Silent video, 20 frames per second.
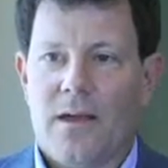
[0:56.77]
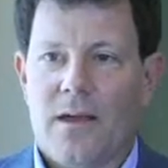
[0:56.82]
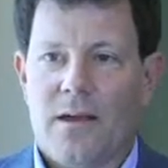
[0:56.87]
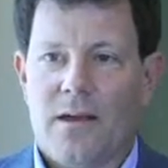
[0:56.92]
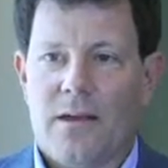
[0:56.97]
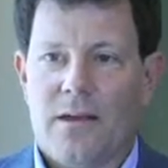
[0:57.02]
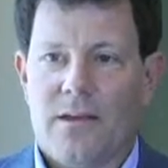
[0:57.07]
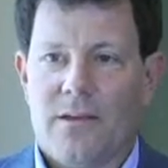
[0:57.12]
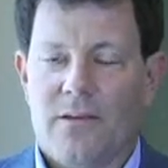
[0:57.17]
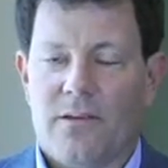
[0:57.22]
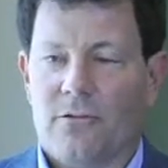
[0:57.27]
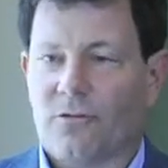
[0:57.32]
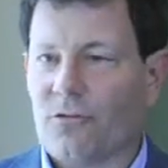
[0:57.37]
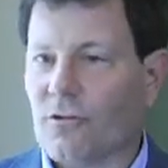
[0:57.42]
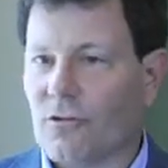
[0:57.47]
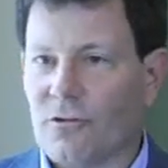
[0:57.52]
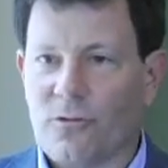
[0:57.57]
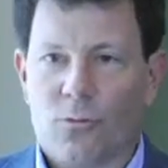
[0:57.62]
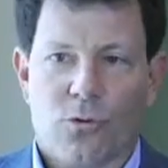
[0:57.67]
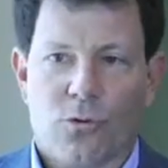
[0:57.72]
It gives
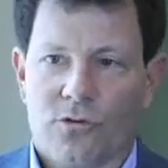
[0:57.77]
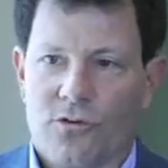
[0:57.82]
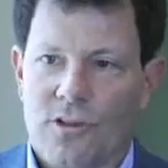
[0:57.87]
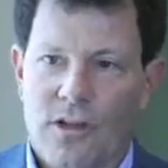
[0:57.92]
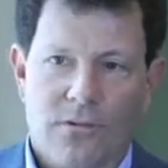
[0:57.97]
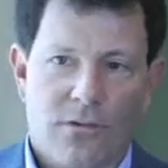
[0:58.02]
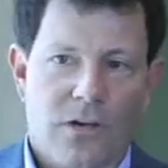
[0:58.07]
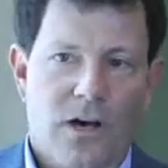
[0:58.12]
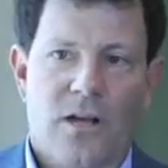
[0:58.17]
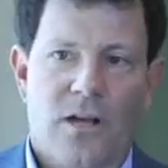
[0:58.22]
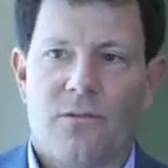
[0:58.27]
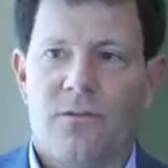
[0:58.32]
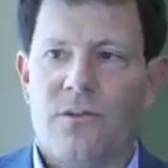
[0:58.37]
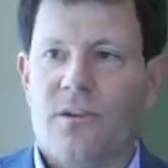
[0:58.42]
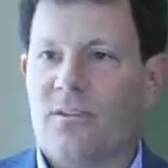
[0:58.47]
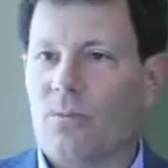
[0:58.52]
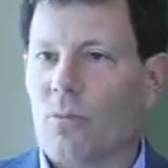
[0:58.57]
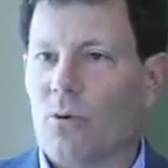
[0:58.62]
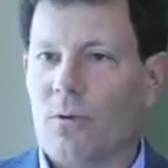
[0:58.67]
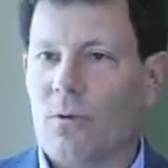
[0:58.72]
girls more
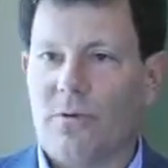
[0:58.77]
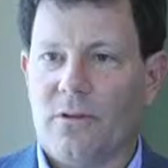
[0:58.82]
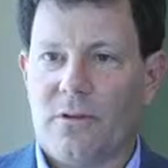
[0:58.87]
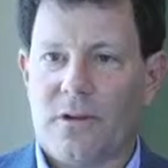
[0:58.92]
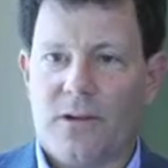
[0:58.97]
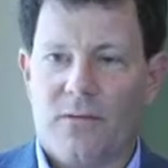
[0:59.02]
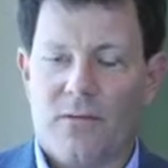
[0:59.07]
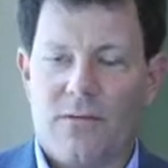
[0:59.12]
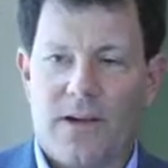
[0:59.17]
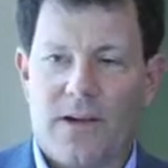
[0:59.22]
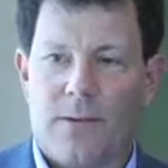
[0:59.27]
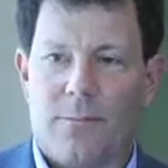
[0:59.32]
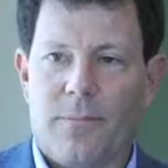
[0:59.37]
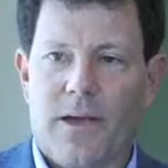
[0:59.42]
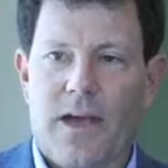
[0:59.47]
self-confidence, more ability to fight